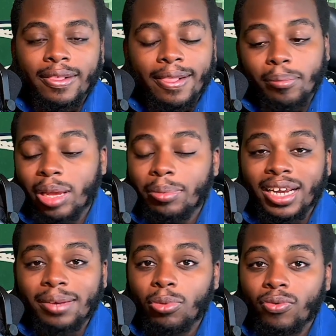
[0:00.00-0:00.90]
and maybe
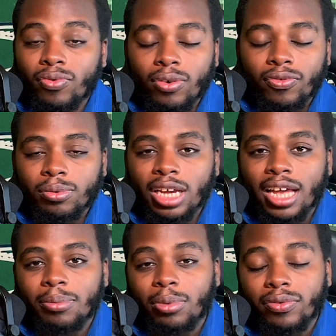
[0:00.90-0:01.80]
they move on from
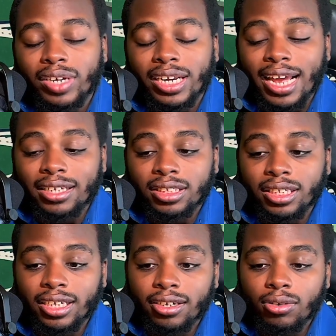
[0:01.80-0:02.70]
Kyler Murray and actually
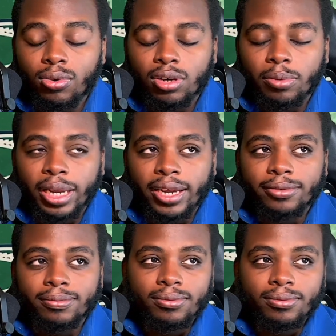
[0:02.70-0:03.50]
get a quarterback.